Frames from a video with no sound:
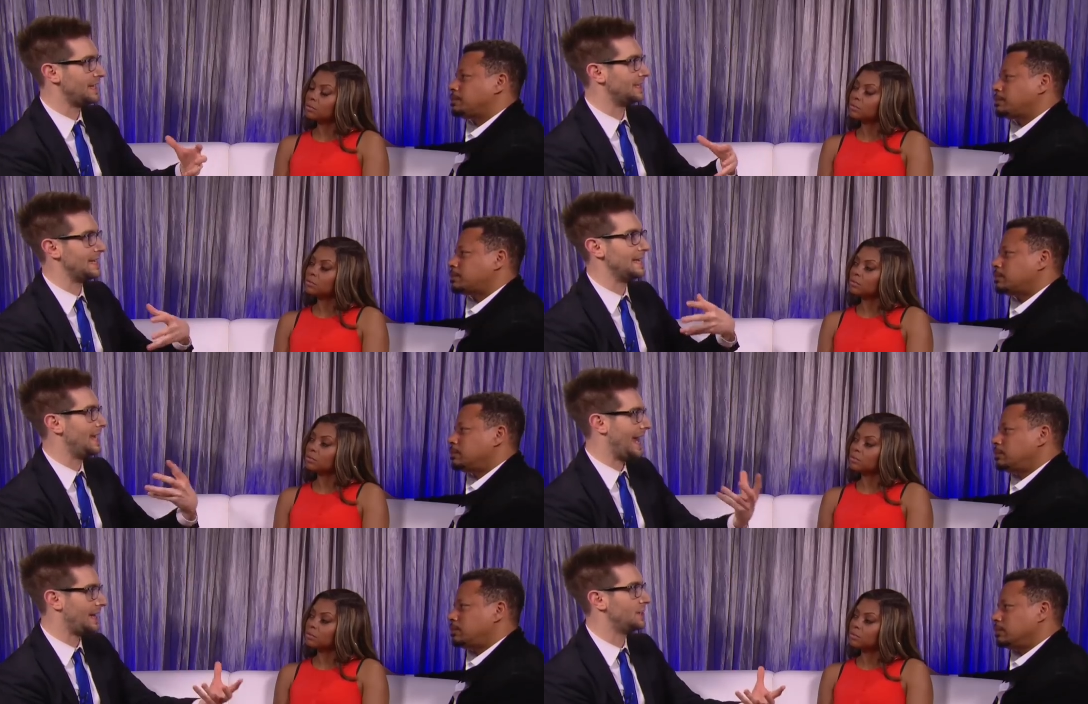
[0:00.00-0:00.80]
Speaker 1: things that he
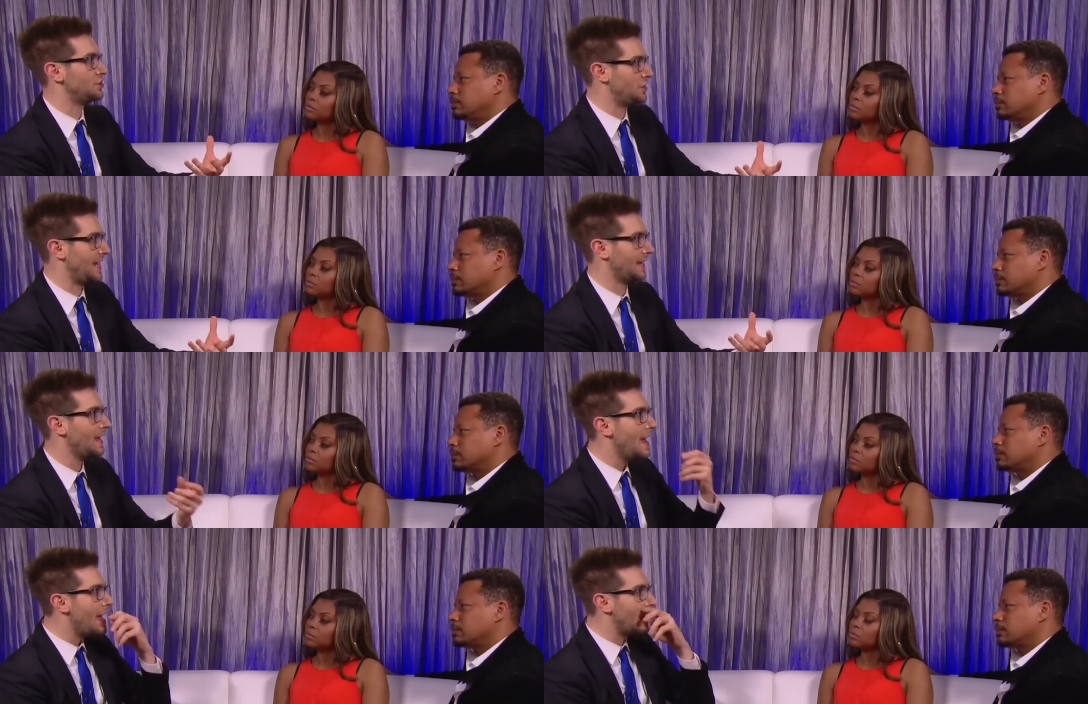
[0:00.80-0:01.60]
can't shake.
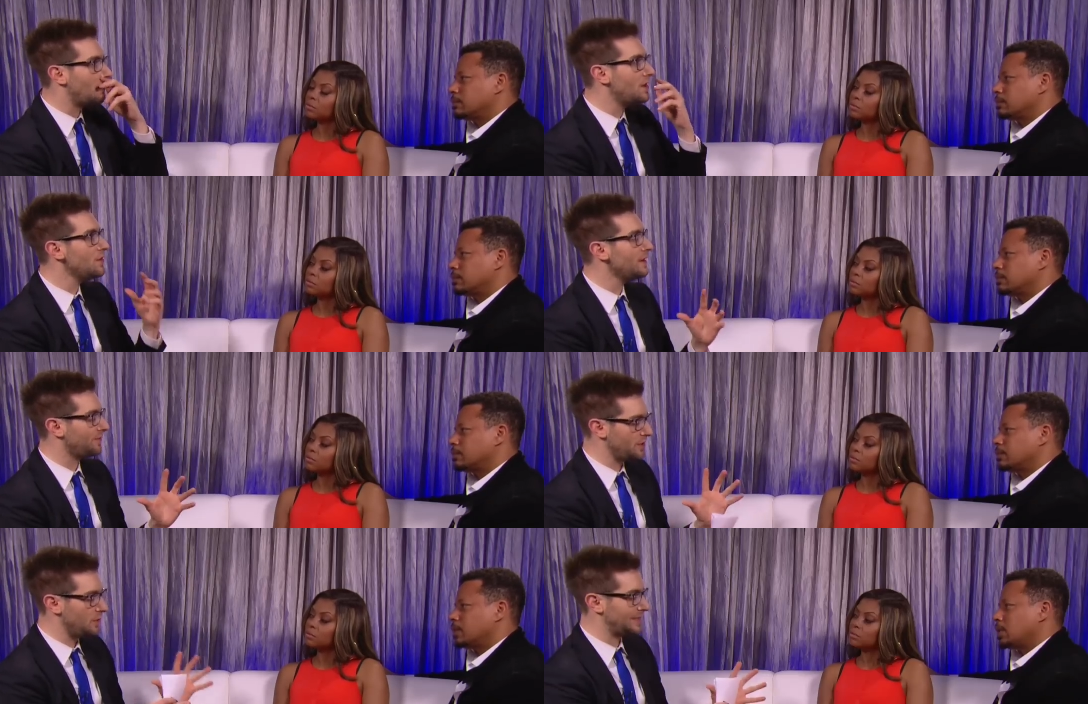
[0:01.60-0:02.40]
And I'm wondering
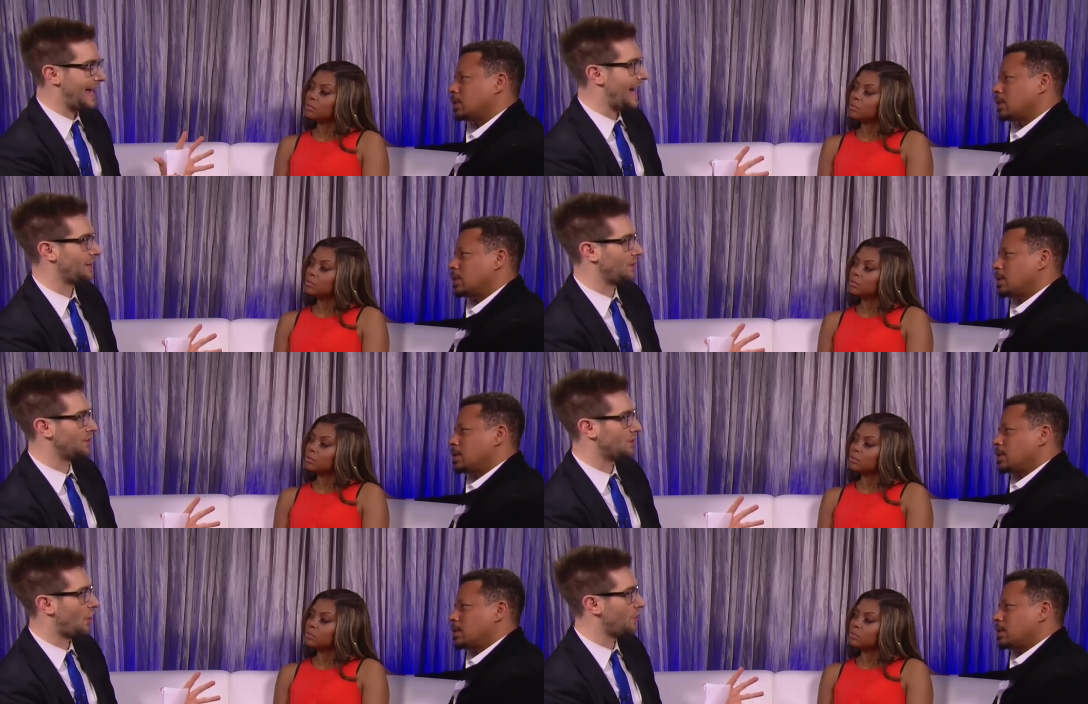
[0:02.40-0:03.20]
for you as
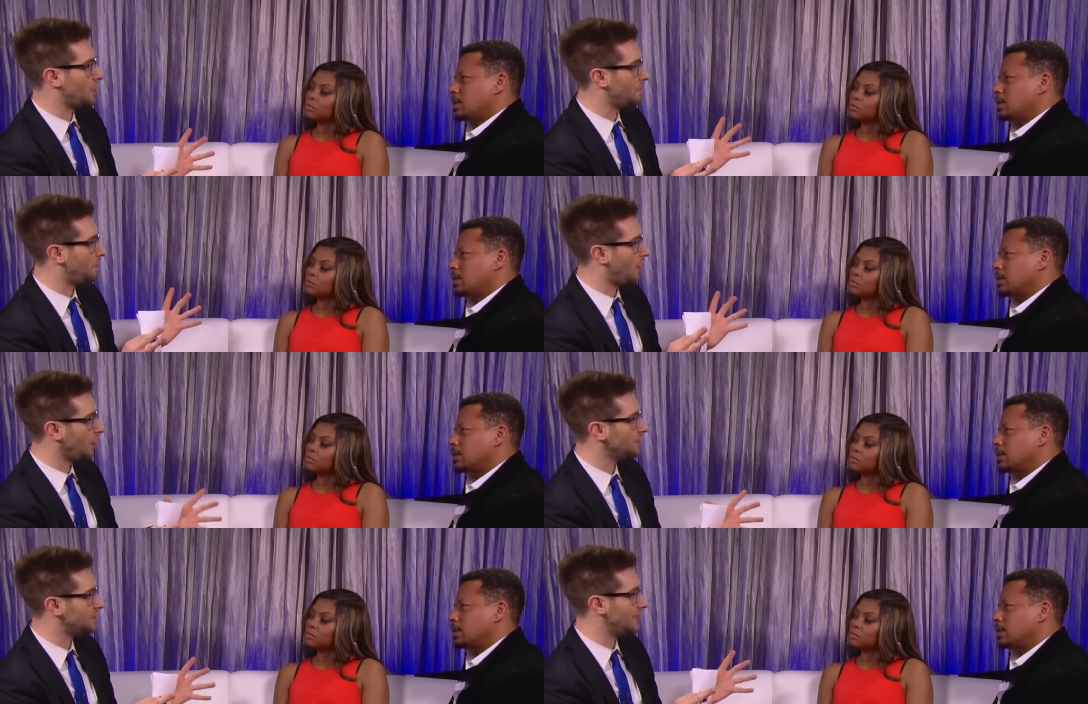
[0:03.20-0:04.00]
actors, are there
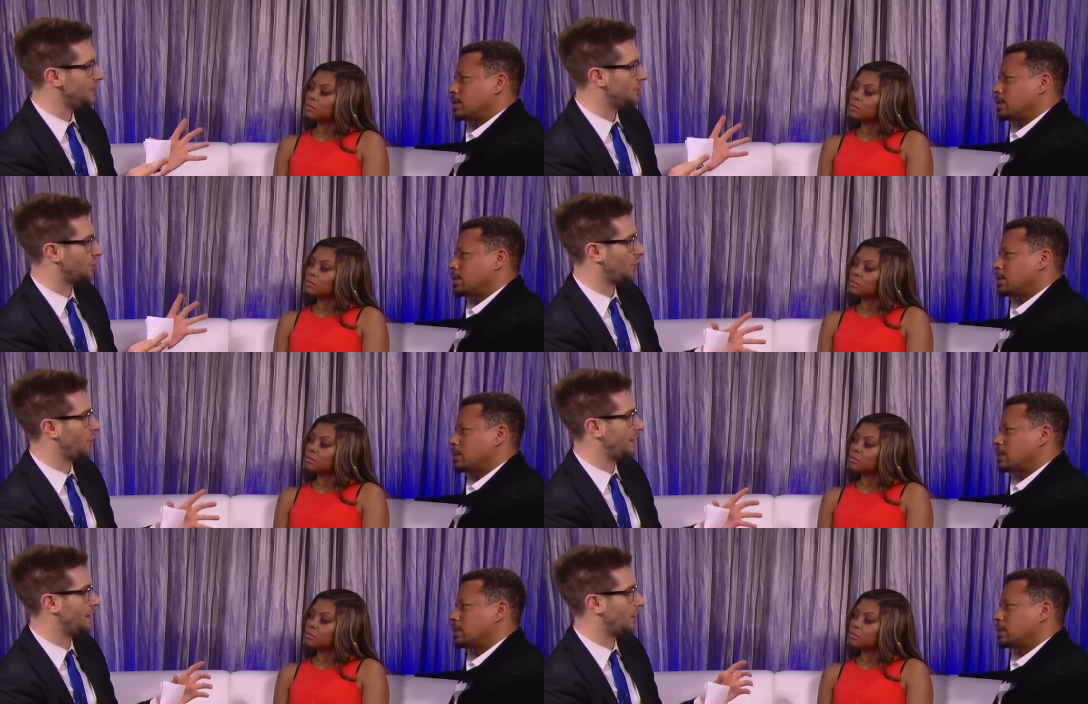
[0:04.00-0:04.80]
parts in your
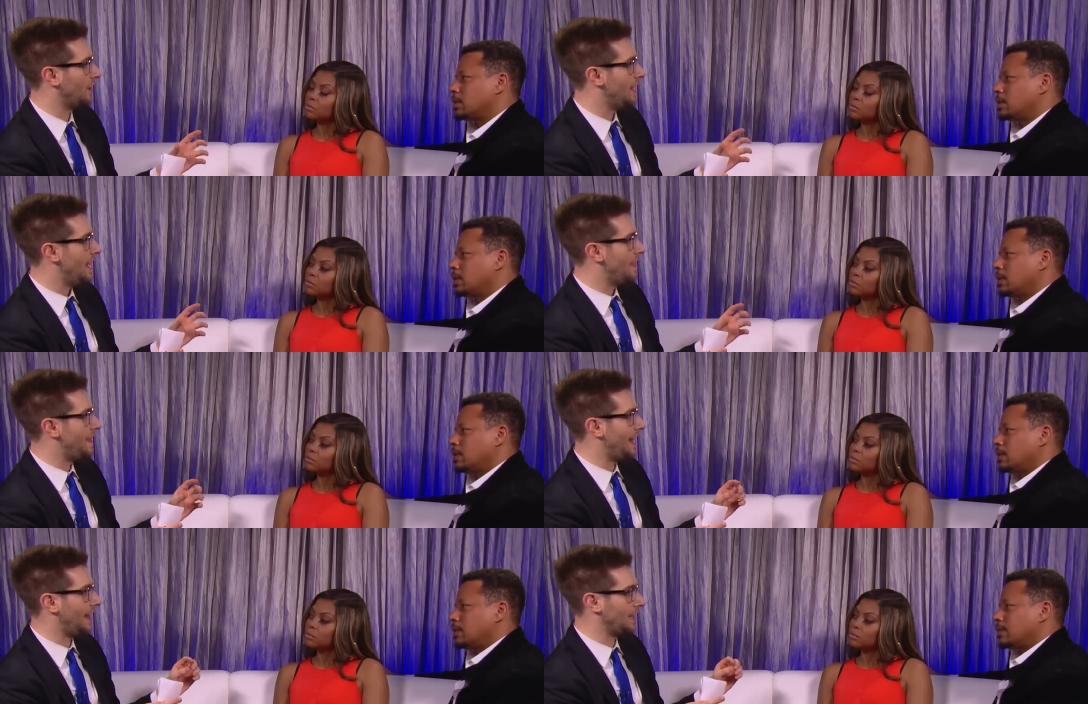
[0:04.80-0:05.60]
career
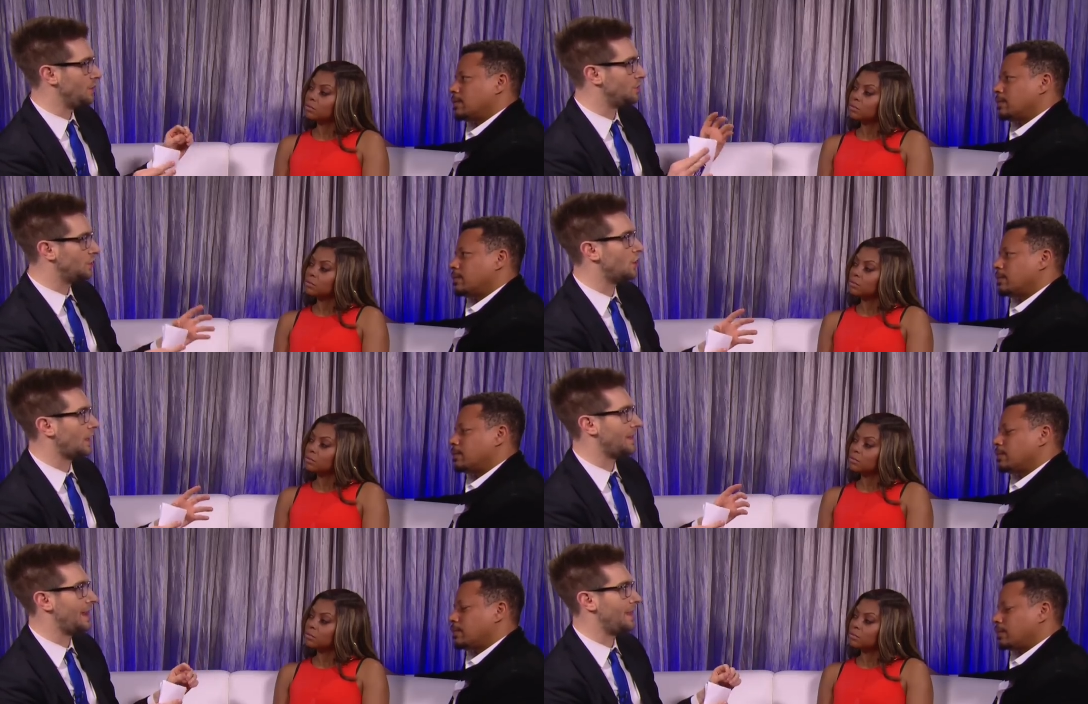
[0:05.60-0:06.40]
that like you
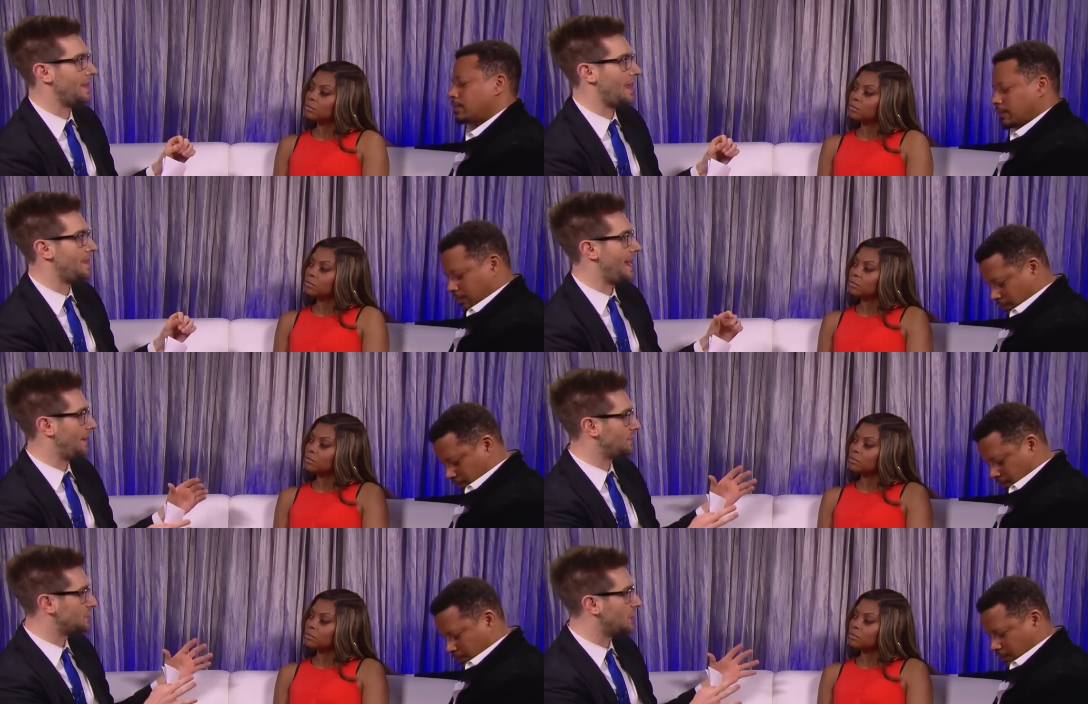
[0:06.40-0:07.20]
took that, that, that
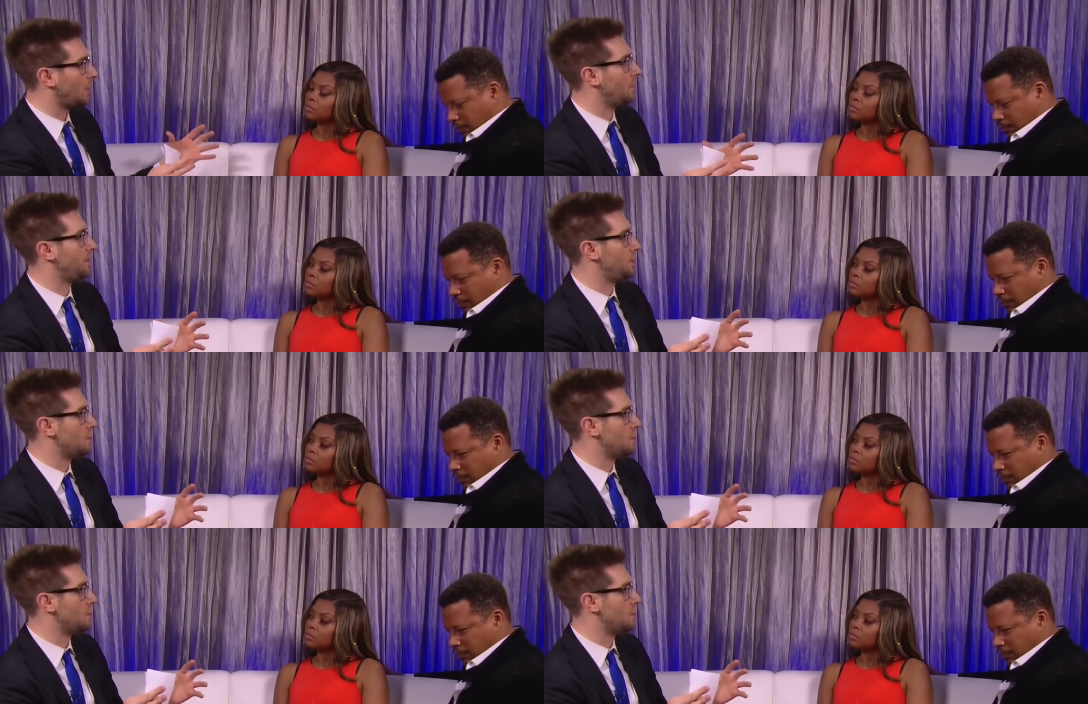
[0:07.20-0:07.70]
have stuck with